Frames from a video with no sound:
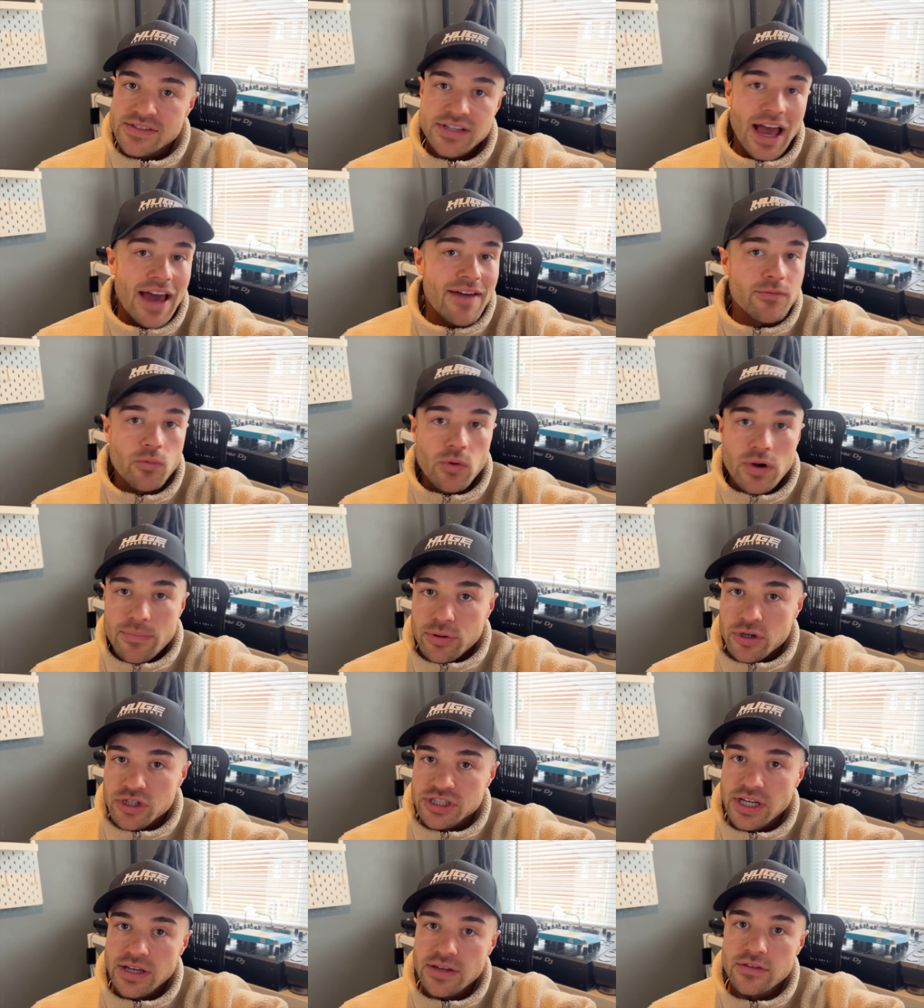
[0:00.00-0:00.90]
I haven't really
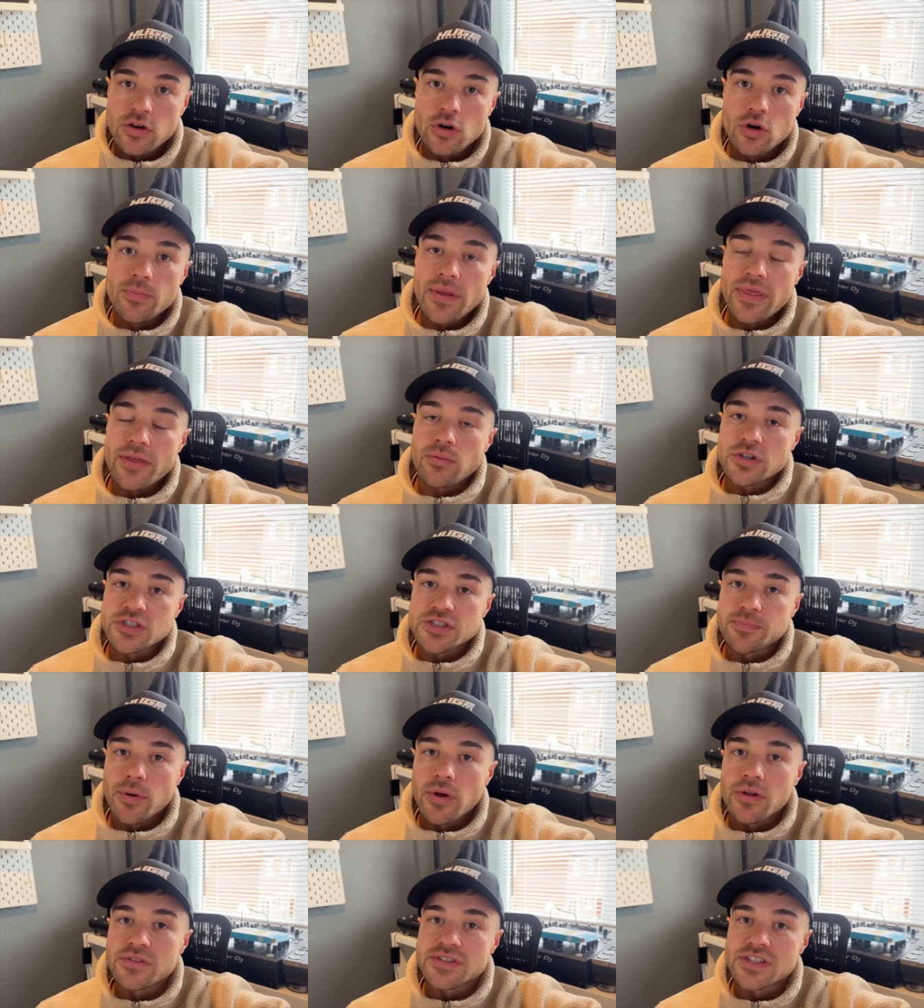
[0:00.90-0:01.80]
pushed it at all, but the
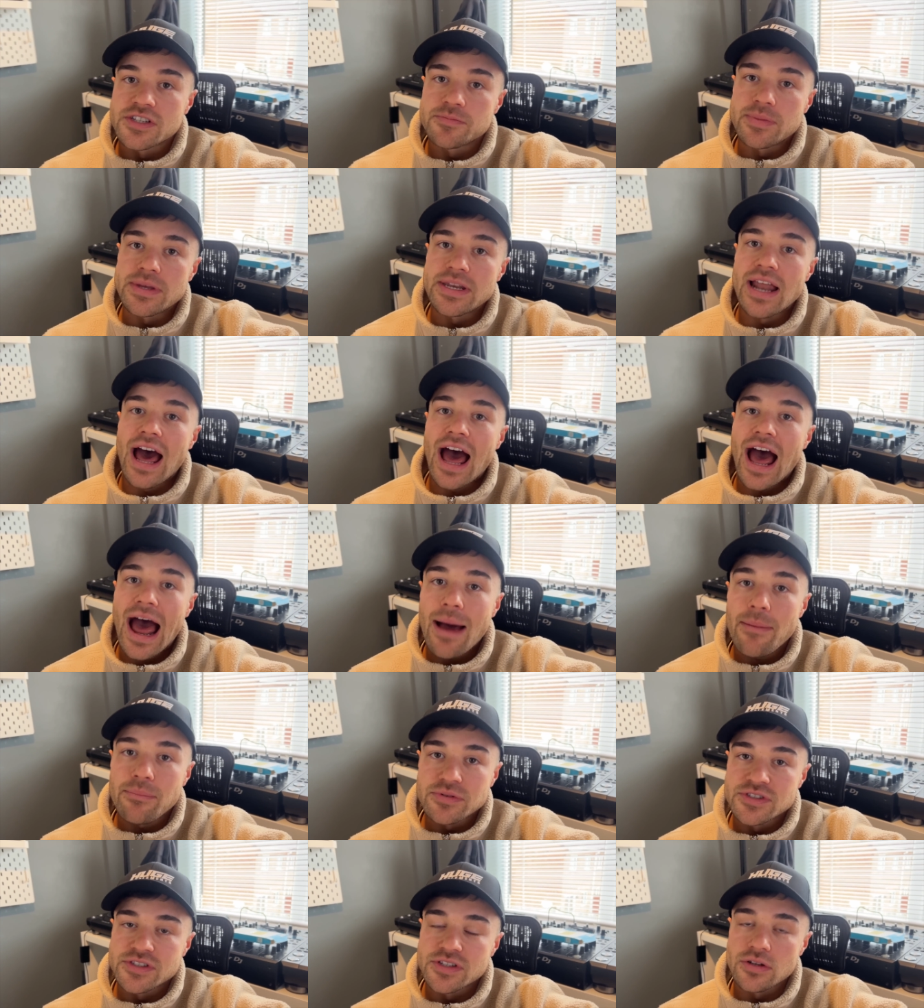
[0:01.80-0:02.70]
response has been
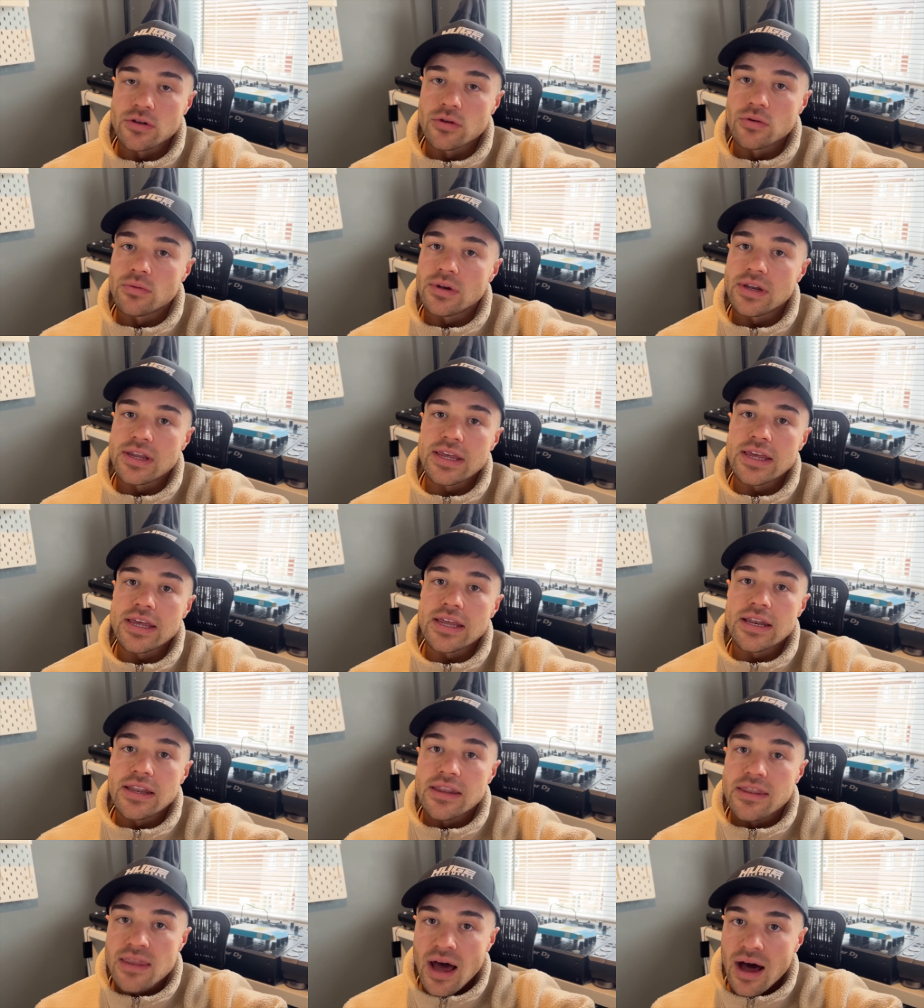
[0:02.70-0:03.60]
absolutely
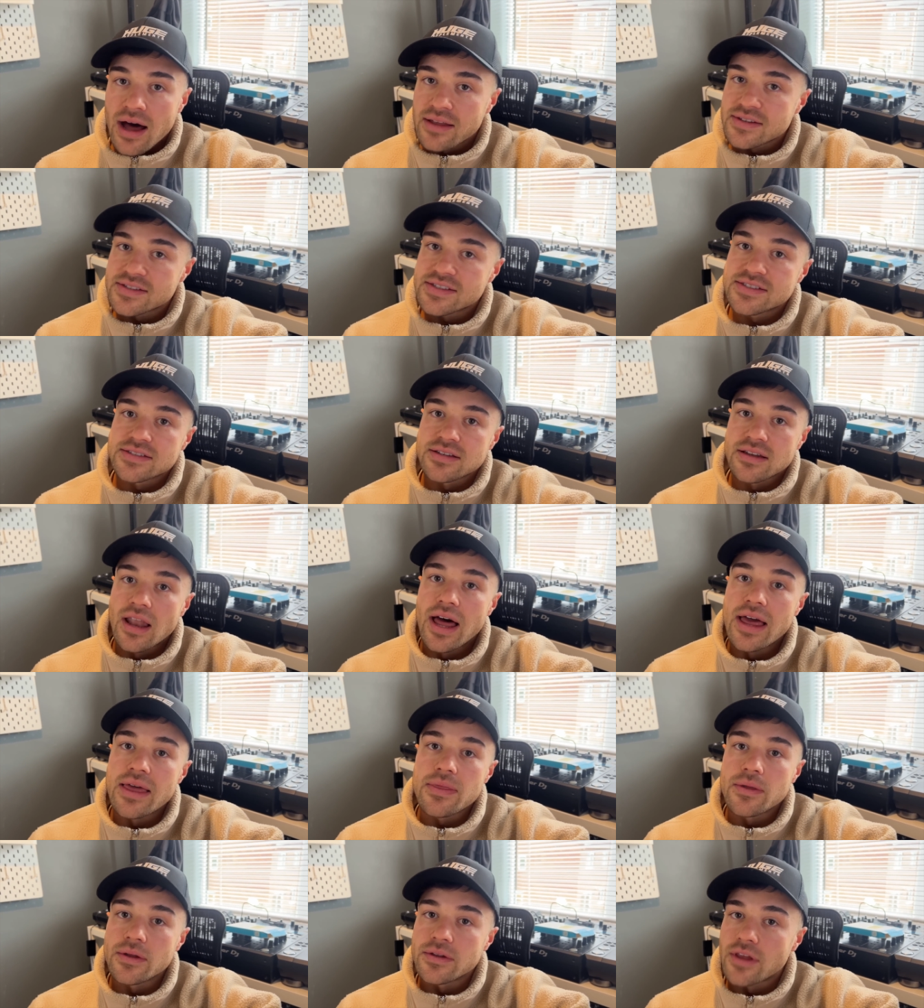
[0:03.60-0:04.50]
nuts.
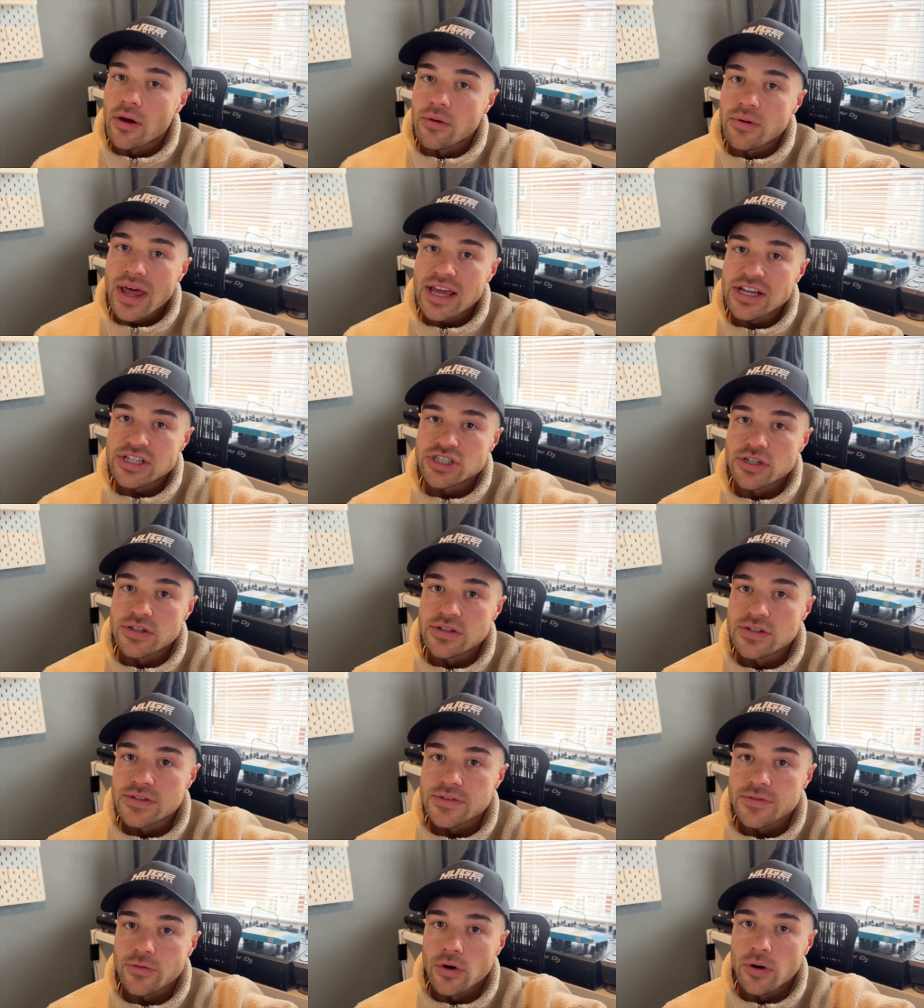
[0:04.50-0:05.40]
Like the
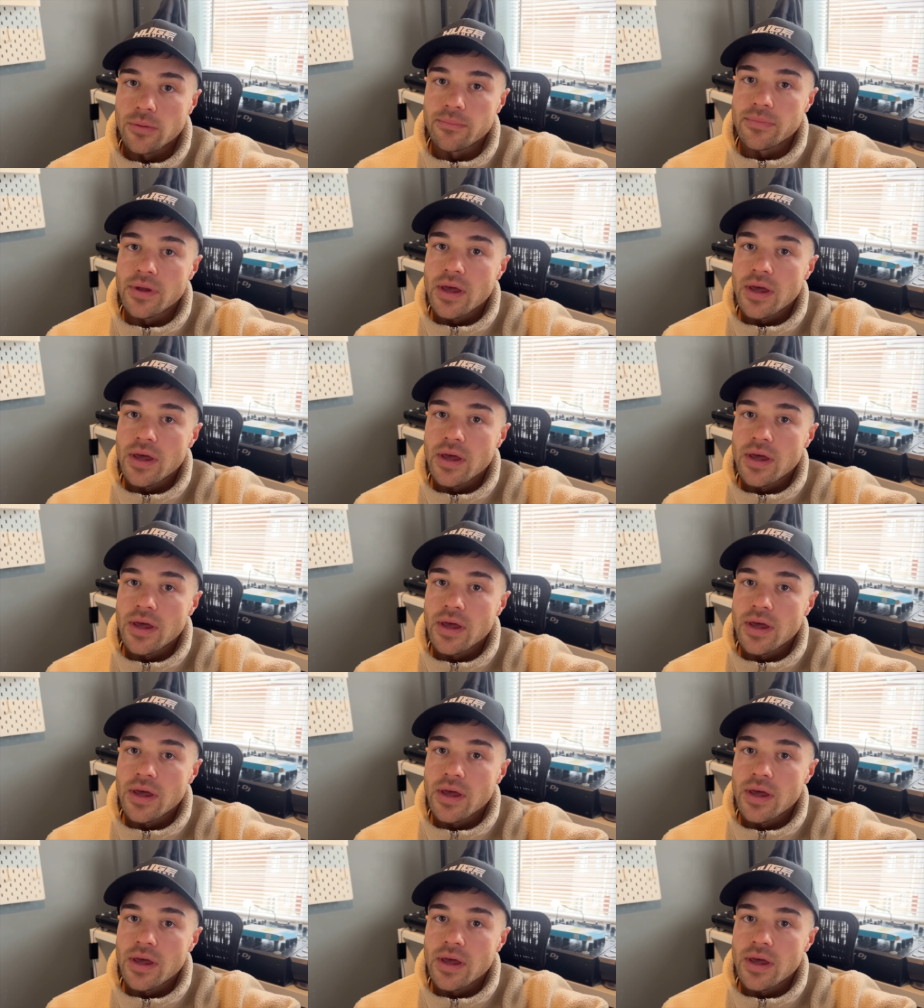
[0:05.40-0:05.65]
donations from